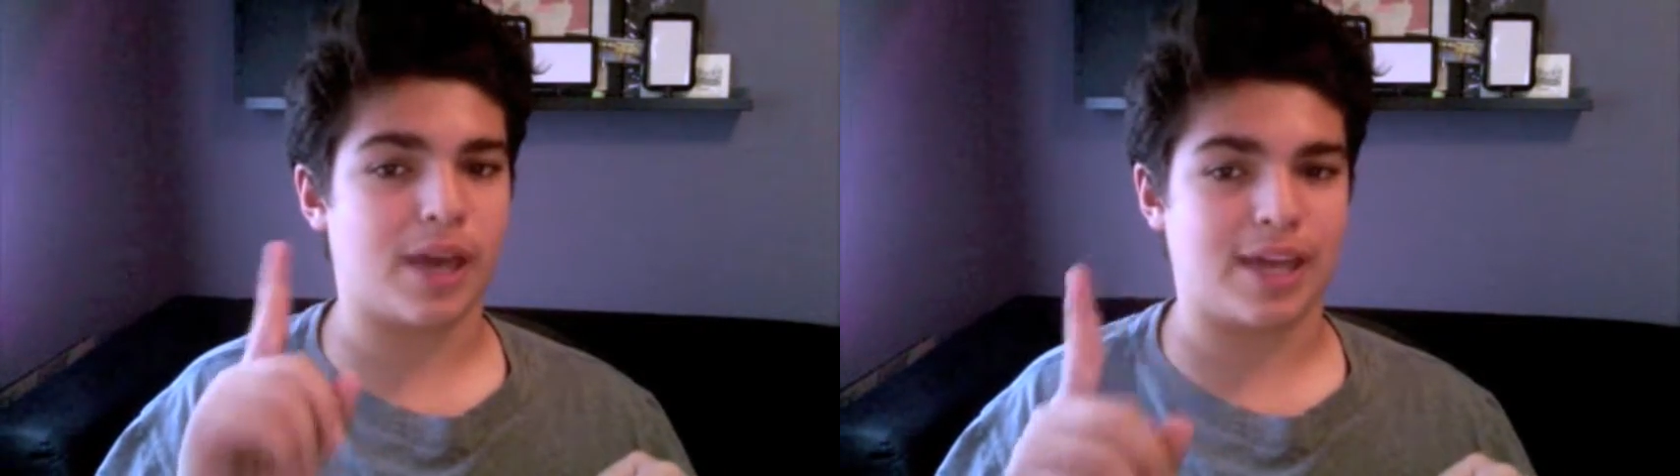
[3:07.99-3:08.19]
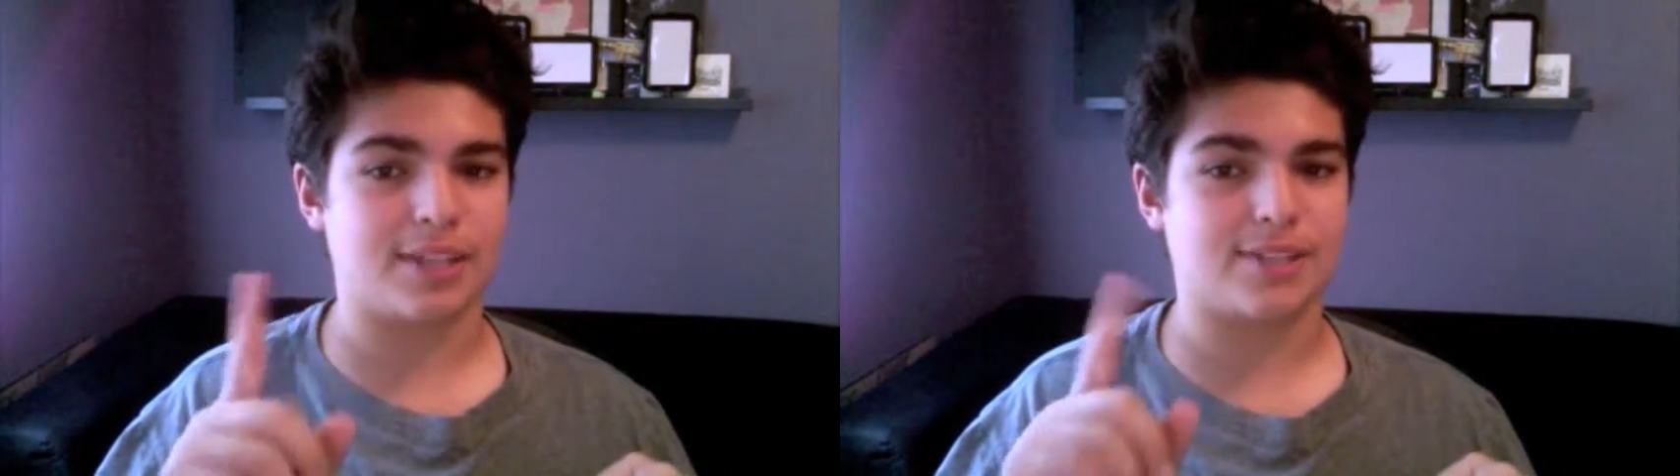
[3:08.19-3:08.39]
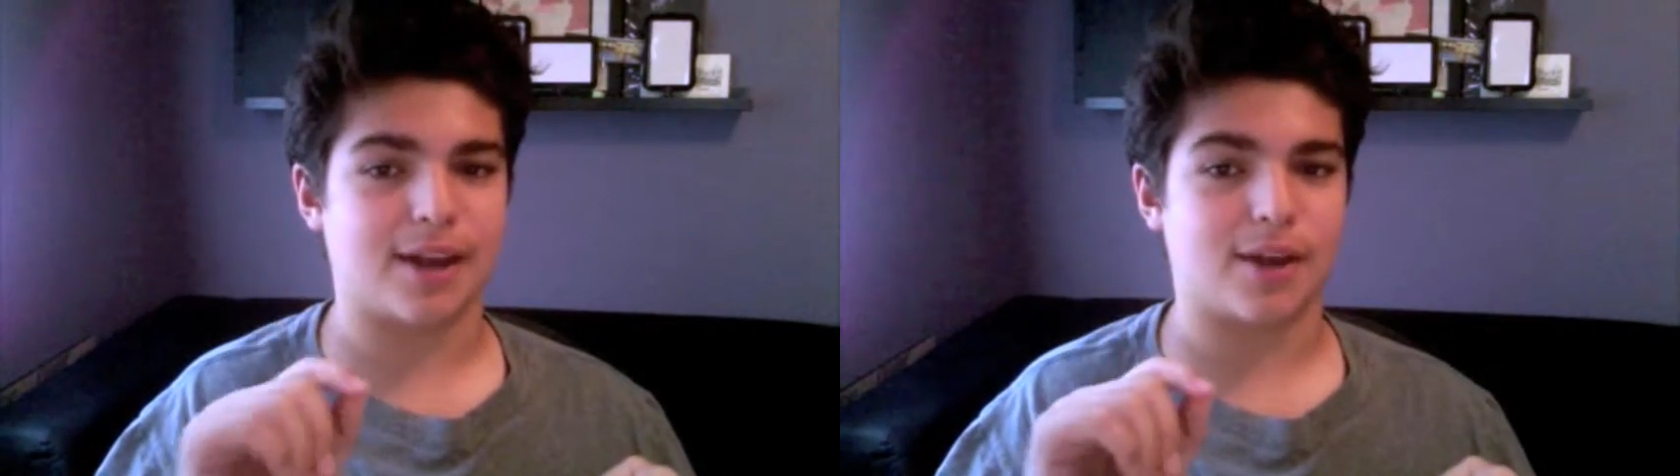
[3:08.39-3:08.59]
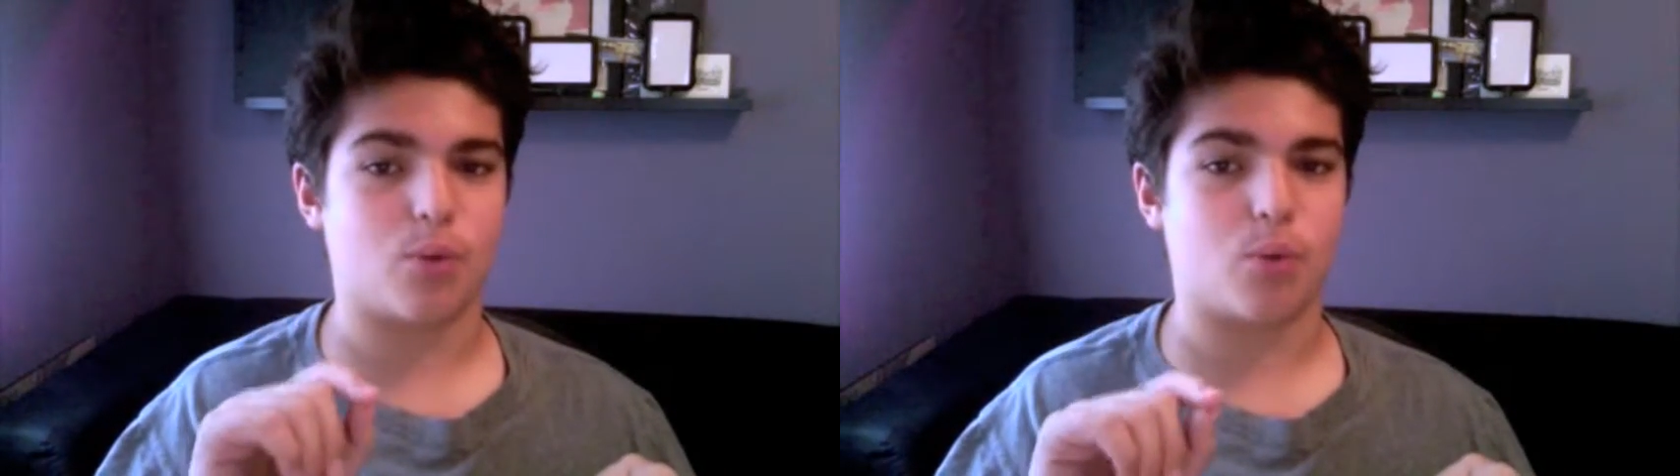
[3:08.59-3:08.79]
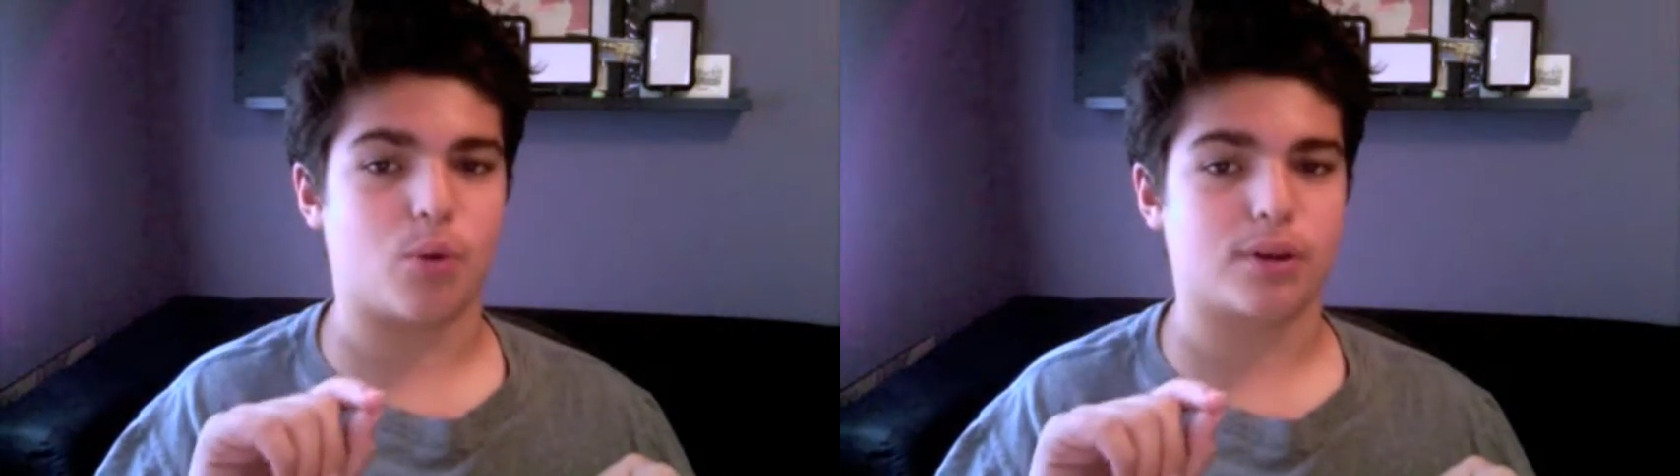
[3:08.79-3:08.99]

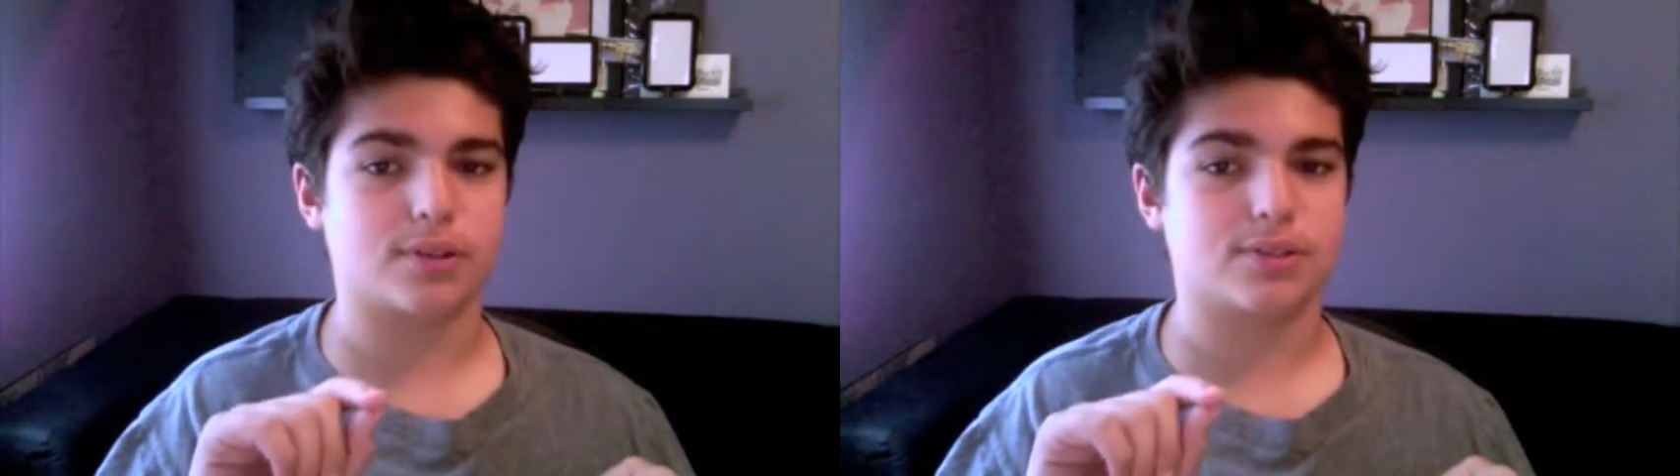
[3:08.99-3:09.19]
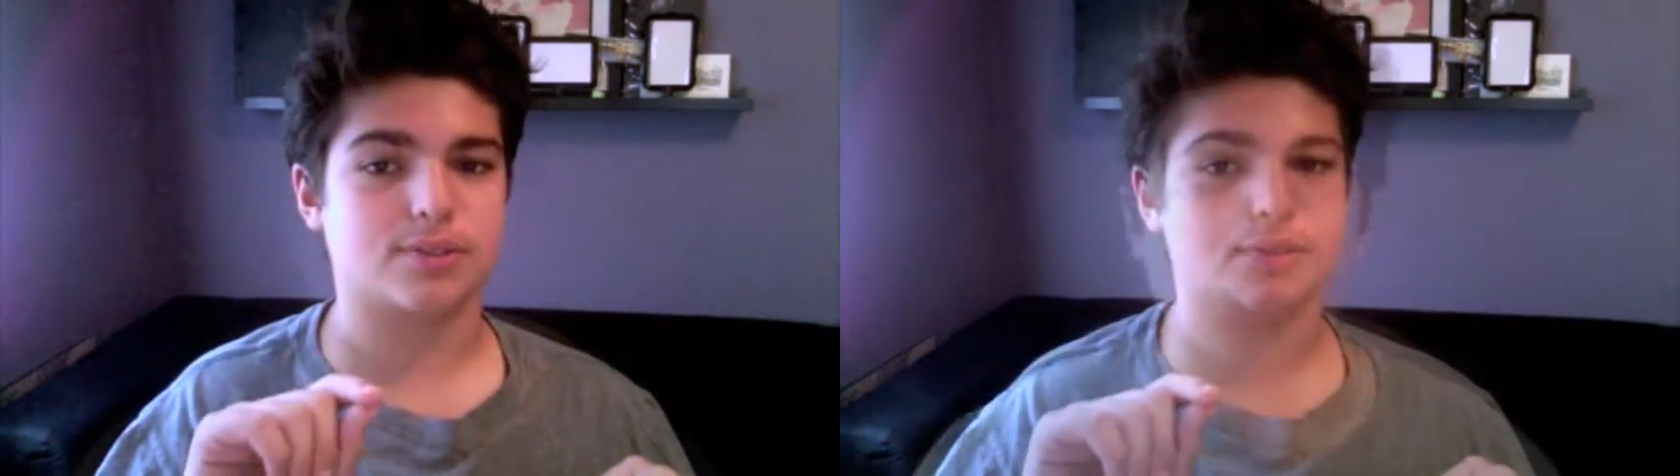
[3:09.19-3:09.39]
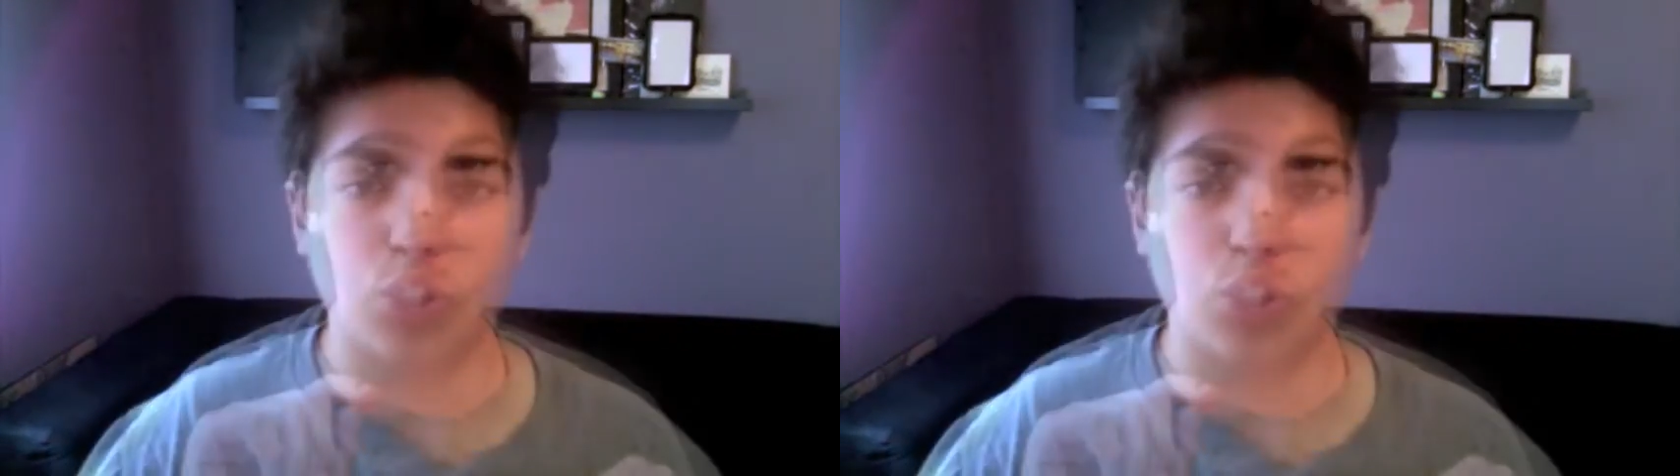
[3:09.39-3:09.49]
anti-quarks.